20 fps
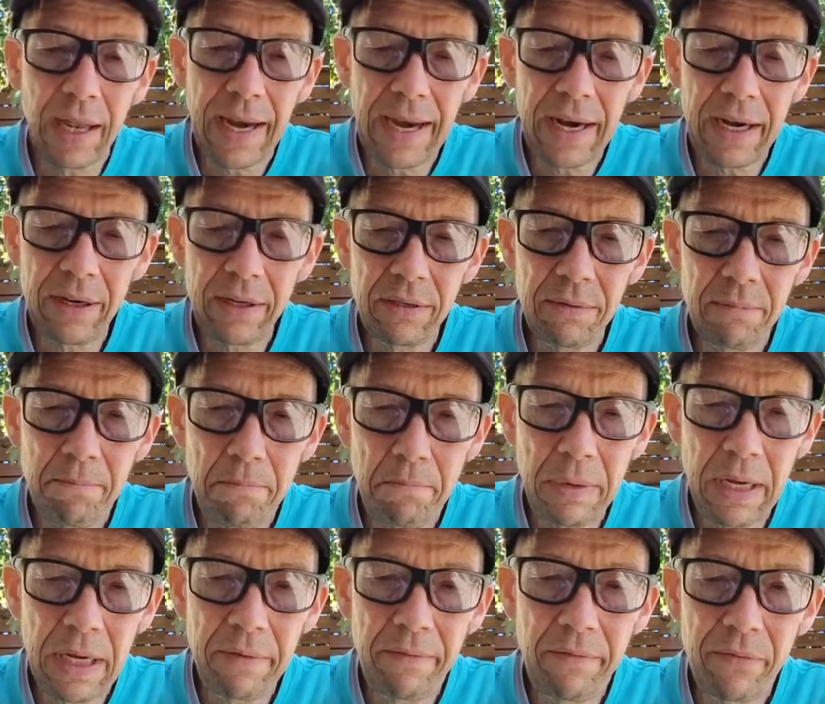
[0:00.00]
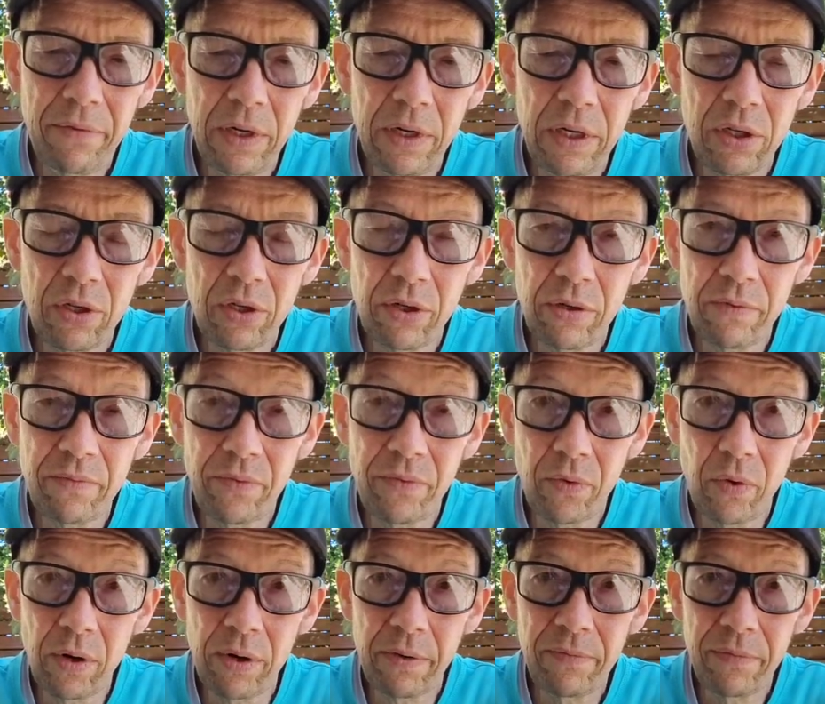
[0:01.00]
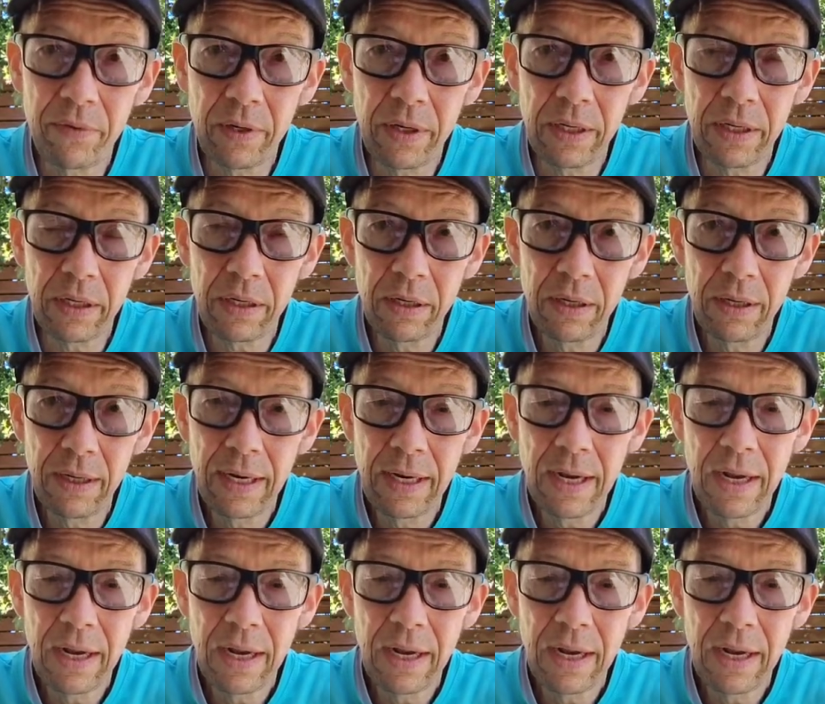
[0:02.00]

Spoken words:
land midfoot to forefoot.